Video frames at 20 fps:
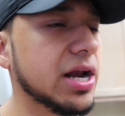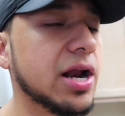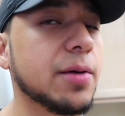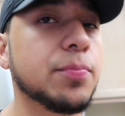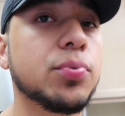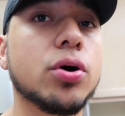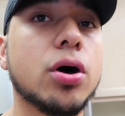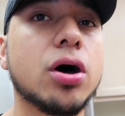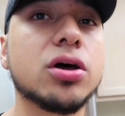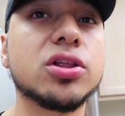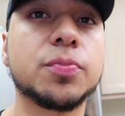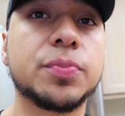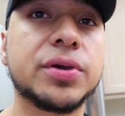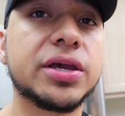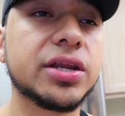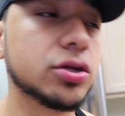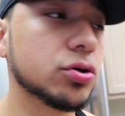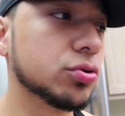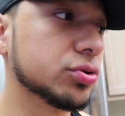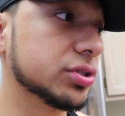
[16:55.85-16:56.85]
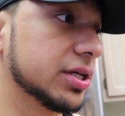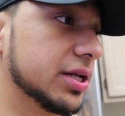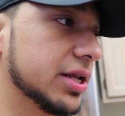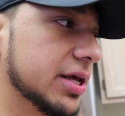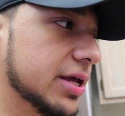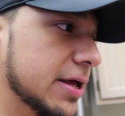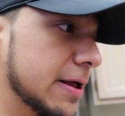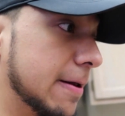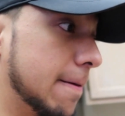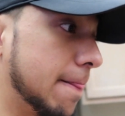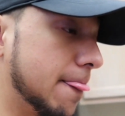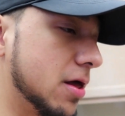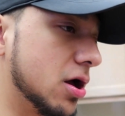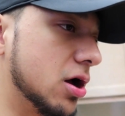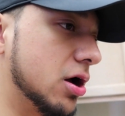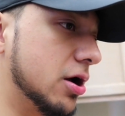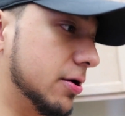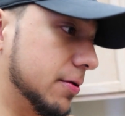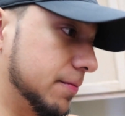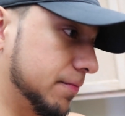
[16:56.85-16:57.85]
And I put jalapenos in it.
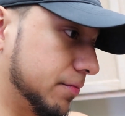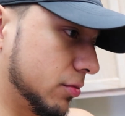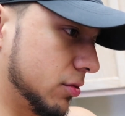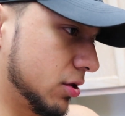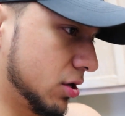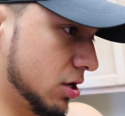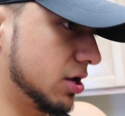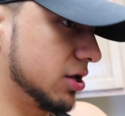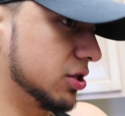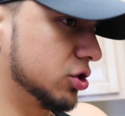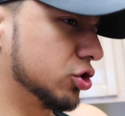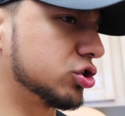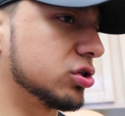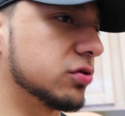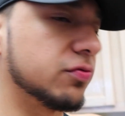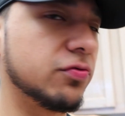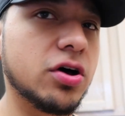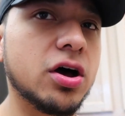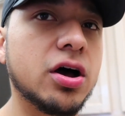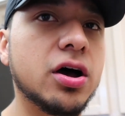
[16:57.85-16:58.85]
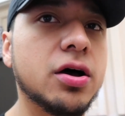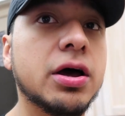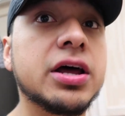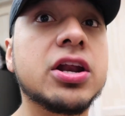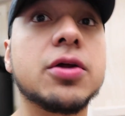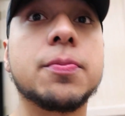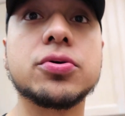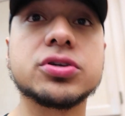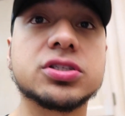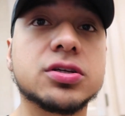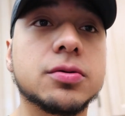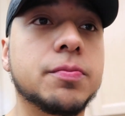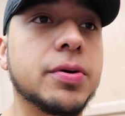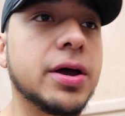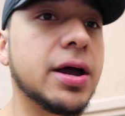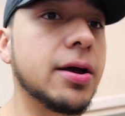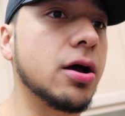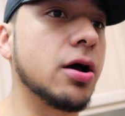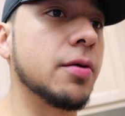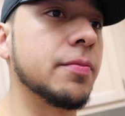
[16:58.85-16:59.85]
And I put some
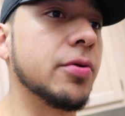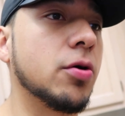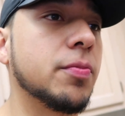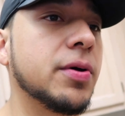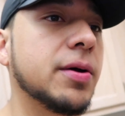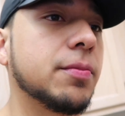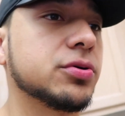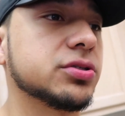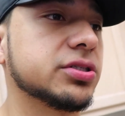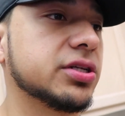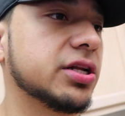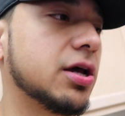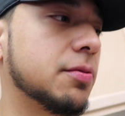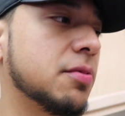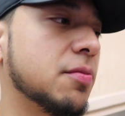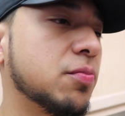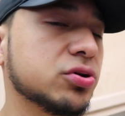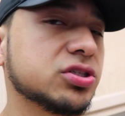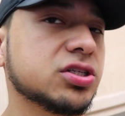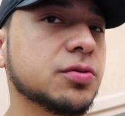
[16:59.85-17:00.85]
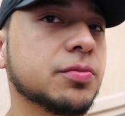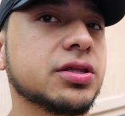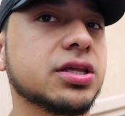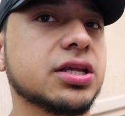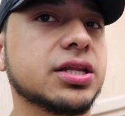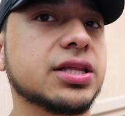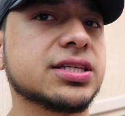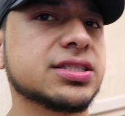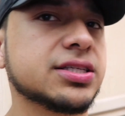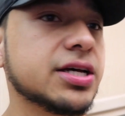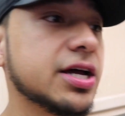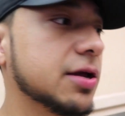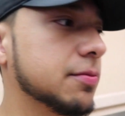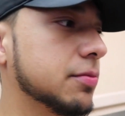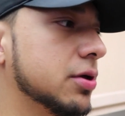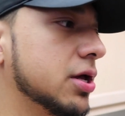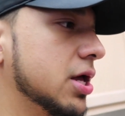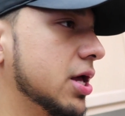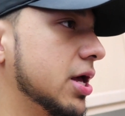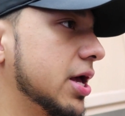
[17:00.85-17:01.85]
bell peppers in it. I'm gonna put some in it this
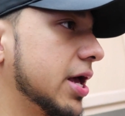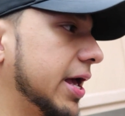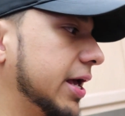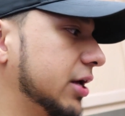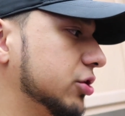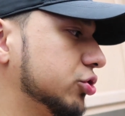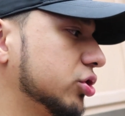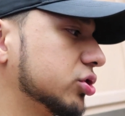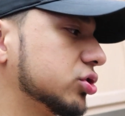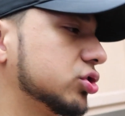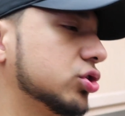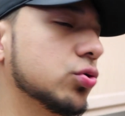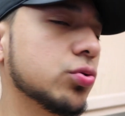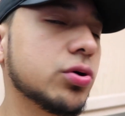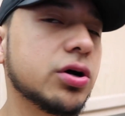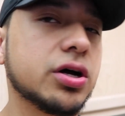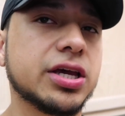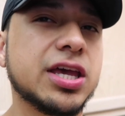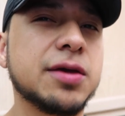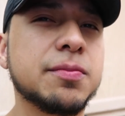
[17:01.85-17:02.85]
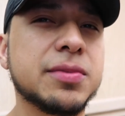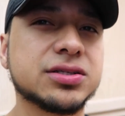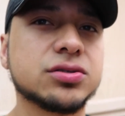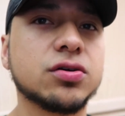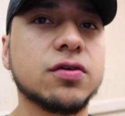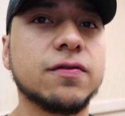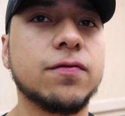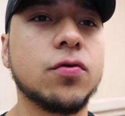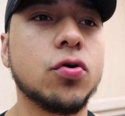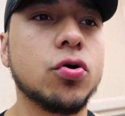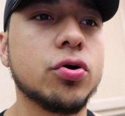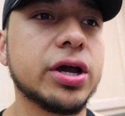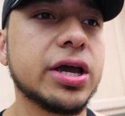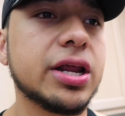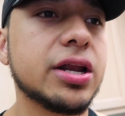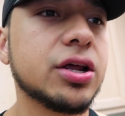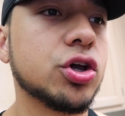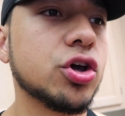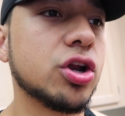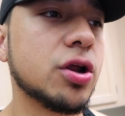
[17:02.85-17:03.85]
time. And just to keep myself full and
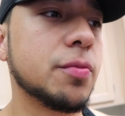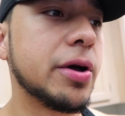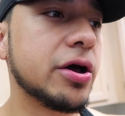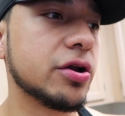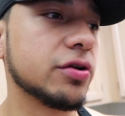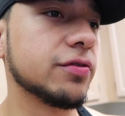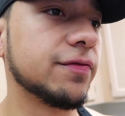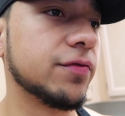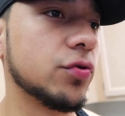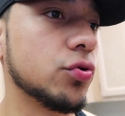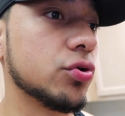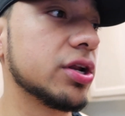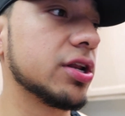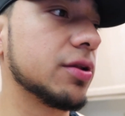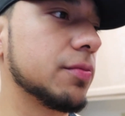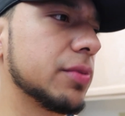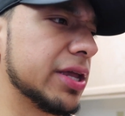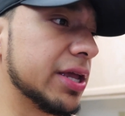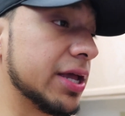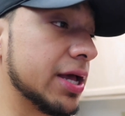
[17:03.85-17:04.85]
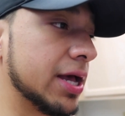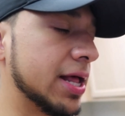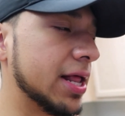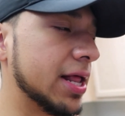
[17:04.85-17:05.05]
get a good amount of food in me.